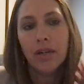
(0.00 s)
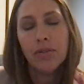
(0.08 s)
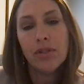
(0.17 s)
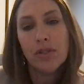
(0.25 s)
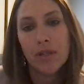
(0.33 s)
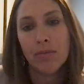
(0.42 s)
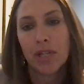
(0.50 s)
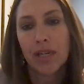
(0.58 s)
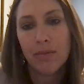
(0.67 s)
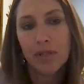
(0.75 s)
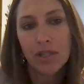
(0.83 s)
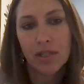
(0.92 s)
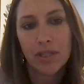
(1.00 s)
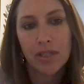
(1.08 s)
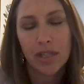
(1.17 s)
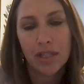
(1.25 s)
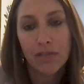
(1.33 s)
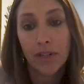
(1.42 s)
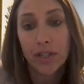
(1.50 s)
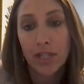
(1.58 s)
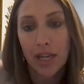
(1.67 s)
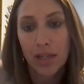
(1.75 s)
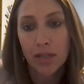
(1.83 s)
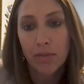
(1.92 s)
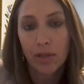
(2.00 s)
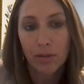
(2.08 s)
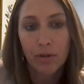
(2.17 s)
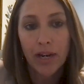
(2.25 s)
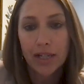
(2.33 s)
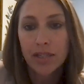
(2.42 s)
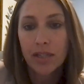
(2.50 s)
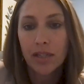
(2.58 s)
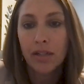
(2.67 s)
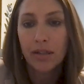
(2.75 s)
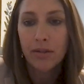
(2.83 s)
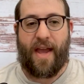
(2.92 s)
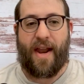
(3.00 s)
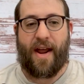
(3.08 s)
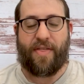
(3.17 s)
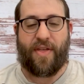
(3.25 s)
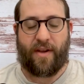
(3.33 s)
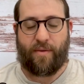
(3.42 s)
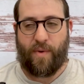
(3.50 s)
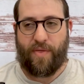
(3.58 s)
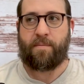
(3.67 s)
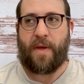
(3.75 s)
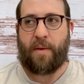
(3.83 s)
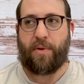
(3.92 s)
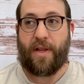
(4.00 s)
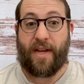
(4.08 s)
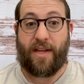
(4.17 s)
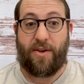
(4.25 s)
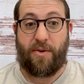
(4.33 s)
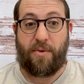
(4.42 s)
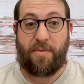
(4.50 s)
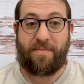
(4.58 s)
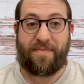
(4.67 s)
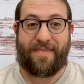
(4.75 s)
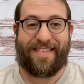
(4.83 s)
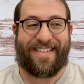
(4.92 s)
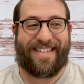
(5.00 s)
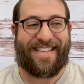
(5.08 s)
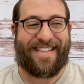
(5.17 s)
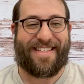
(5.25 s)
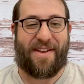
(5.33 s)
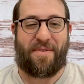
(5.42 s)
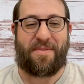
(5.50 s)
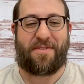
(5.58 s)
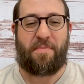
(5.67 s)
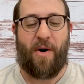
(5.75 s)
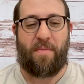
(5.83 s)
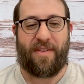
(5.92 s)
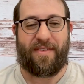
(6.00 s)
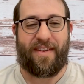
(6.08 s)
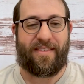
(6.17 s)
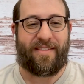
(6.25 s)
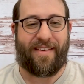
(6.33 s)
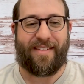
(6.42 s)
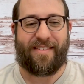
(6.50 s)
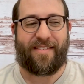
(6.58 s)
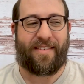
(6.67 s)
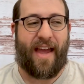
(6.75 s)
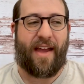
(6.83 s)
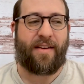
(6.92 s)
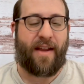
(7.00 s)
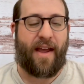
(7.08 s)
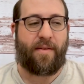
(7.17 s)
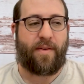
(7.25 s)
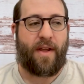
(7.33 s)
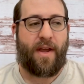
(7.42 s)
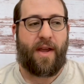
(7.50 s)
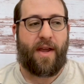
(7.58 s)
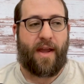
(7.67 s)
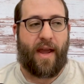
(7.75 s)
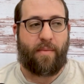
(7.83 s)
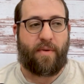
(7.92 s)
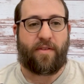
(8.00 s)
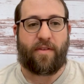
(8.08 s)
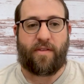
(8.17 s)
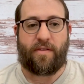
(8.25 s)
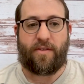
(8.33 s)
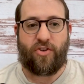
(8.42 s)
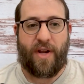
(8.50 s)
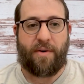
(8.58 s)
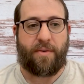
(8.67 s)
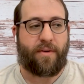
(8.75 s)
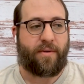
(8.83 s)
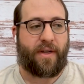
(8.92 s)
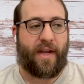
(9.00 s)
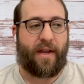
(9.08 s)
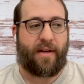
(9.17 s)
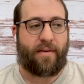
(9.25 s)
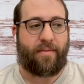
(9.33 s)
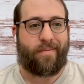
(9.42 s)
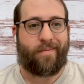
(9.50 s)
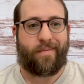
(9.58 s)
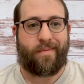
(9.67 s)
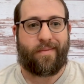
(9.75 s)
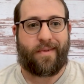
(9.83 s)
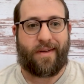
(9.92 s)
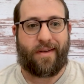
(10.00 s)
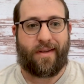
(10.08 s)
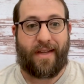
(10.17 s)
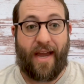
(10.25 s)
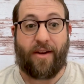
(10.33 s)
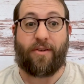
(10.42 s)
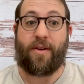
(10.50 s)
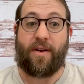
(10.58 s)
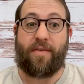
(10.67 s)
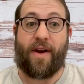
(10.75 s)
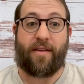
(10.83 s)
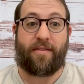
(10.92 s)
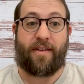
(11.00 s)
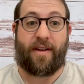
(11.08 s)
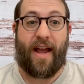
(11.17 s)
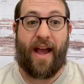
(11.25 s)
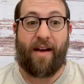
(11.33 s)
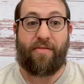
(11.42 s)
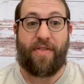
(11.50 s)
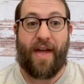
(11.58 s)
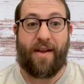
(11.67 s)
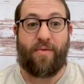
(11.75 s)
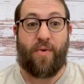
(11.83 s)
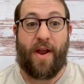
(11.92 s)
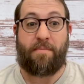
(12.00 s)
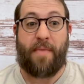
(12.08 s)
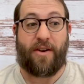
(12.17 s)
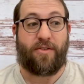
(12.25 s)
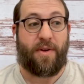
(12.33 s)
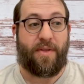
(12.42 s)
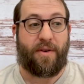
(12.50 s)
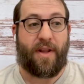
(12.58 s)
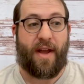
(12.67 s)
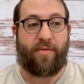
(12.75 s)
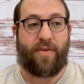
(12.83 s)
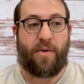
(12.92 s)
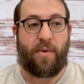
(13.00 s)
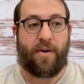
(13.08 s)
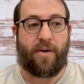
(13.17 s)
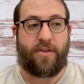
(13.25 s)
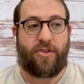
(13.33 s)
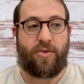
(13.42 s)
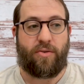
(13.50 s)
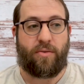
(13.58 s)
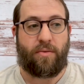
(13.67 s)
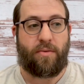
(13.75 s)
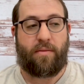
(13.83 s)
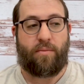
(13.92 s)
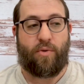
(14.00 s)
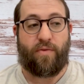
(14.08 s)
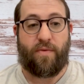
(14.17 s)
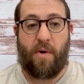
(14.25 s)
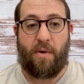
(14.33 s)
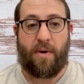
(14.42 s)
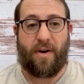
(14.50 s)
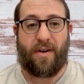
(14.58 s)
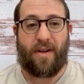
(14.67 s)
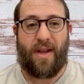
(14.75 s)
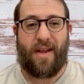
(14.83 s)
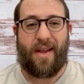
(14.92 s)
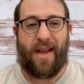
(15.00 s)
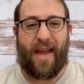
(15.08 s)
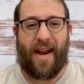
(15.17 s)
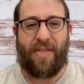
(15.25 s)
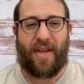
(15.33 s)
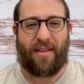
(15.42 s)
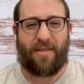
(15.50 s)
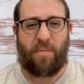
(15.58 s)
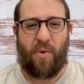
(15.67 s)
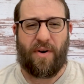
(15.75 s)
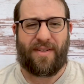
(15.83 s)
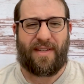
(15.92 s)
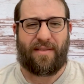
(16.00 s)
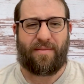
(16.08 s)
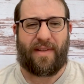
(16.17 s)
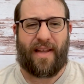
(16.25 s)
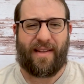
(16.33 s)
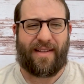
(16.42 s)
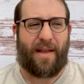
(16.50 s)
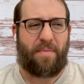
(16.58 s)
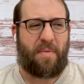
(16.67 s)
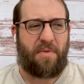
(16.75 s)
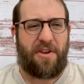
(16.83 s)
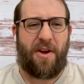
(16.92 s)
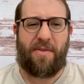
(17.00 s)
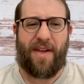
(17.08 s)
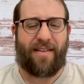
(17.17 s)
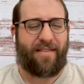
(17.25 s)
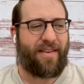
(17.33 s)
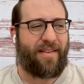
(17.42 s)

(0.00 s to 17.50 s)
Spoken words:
So sometimes it's very tangible and practical. and I think with people like you, so small businesses and businesses in general can get good advice and have that right mentor in their life in order to move forward. And I think it's important to like let people know that,